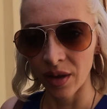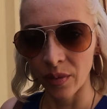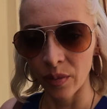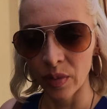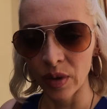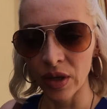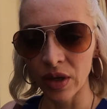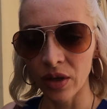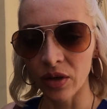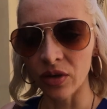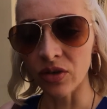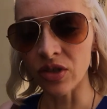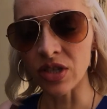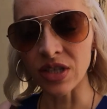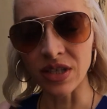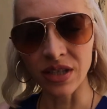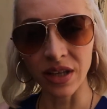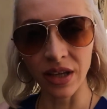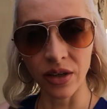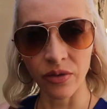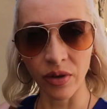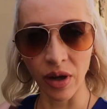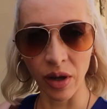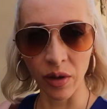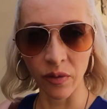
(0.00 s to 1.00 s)
being consciously
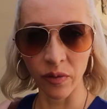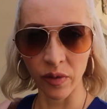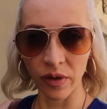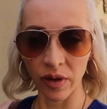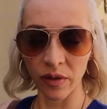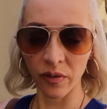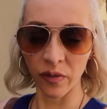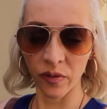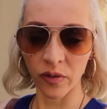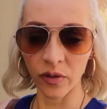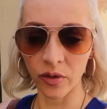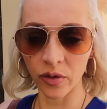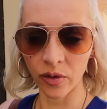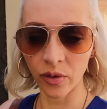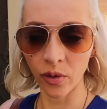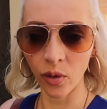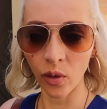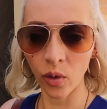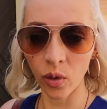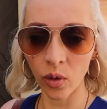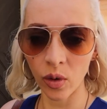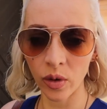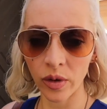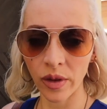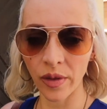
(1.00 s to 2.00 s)
grateful for
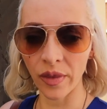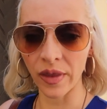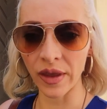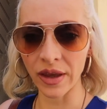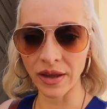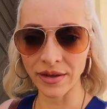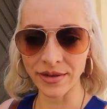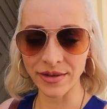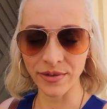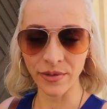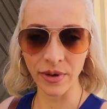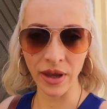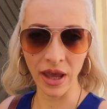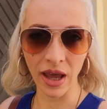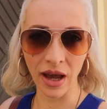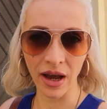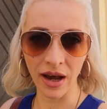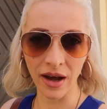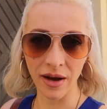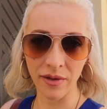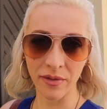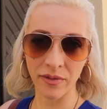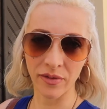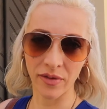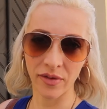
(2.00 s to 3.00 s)
all the things we
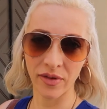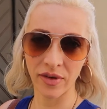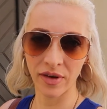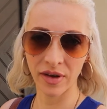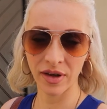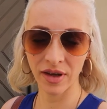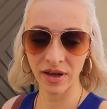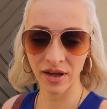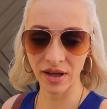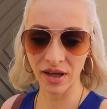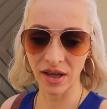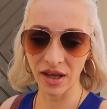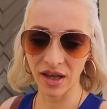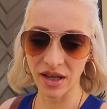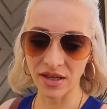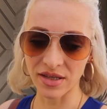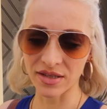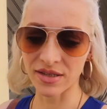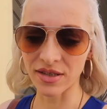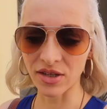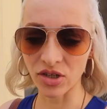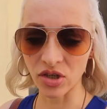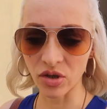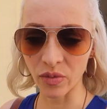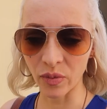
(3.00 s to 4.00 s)
have is
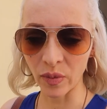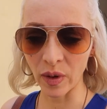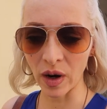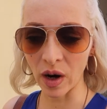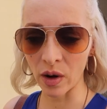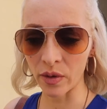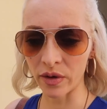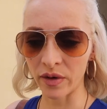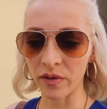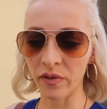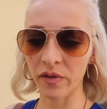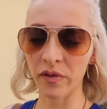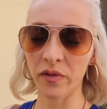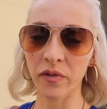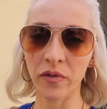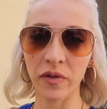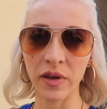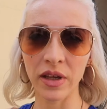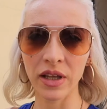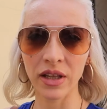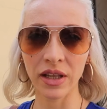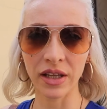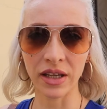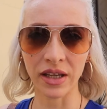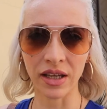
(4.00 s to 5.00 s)
such a powerful
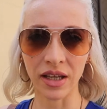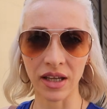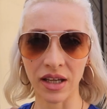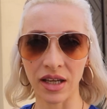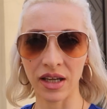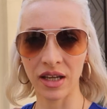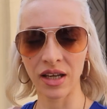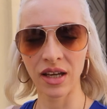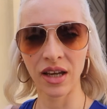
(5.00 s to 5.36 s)
feeling.